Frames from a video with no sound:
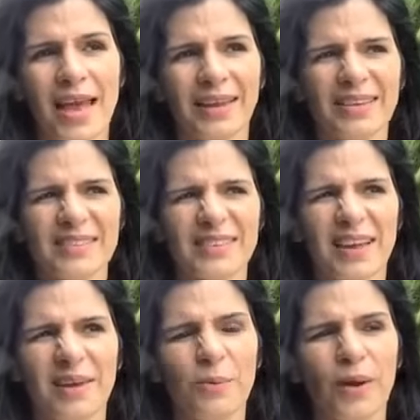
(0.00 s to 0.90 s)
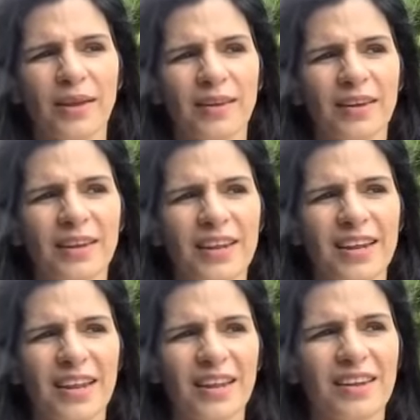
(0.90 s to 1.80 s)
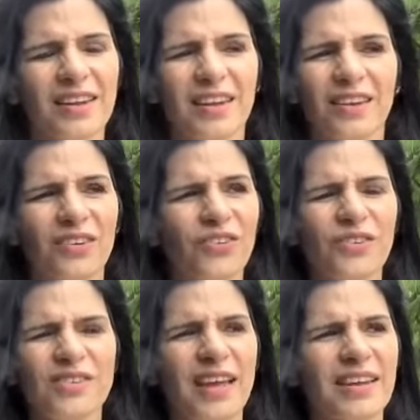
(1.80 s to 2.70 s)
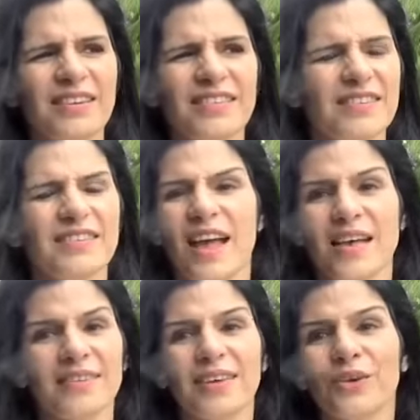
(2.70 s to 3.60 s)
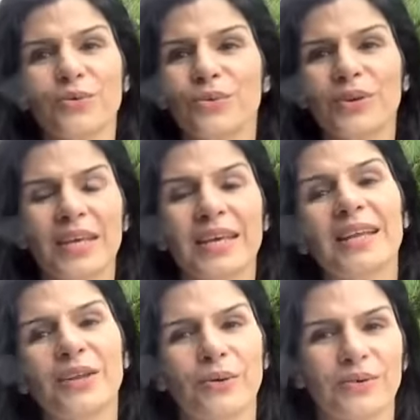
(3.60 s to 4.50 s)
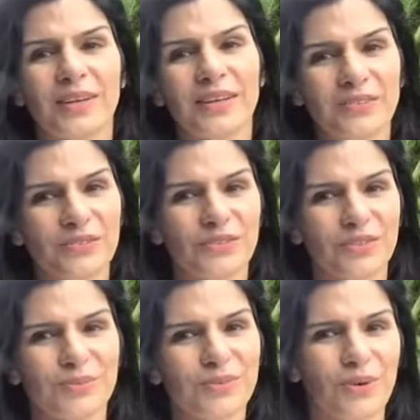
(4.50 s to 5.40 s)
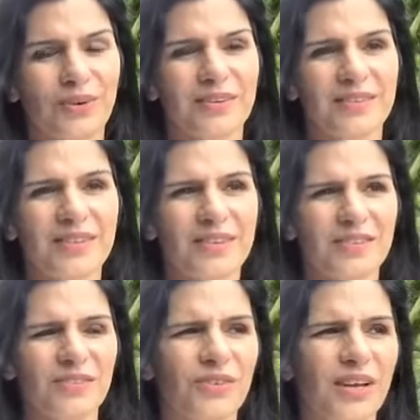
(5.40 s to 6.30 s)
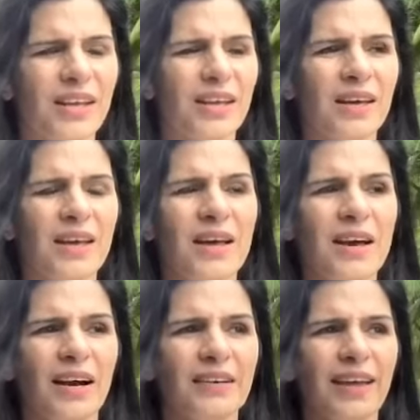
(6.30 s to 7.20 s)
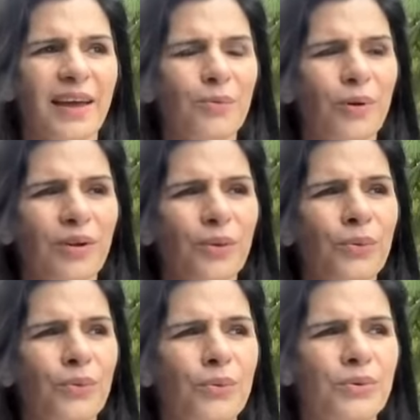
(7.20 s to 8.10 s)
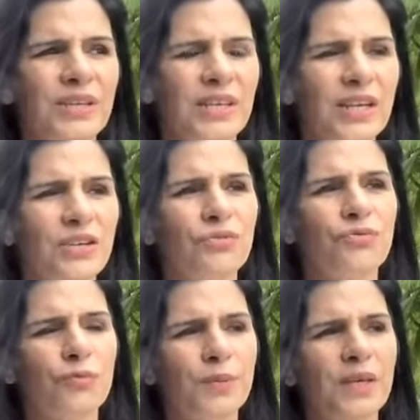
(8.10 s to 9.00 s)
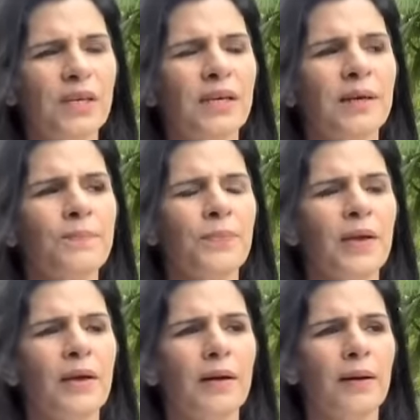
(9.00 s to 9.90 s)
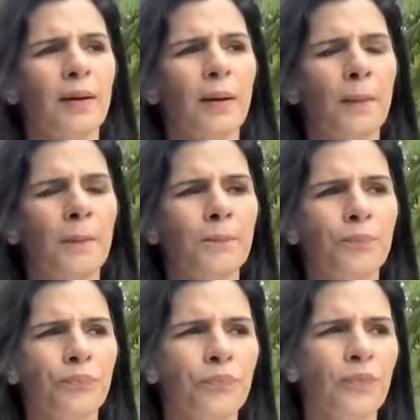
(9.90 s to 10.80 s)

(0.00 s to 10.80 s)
and it's a time wherein you know Saturn is just asking you to heal your relationships, stories. It, it's really a time where you need to be. Um,